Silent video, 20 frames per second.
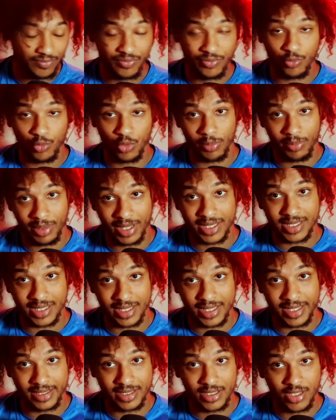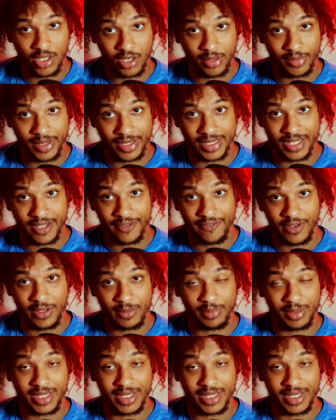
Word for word: we're about to get, talk about that fight,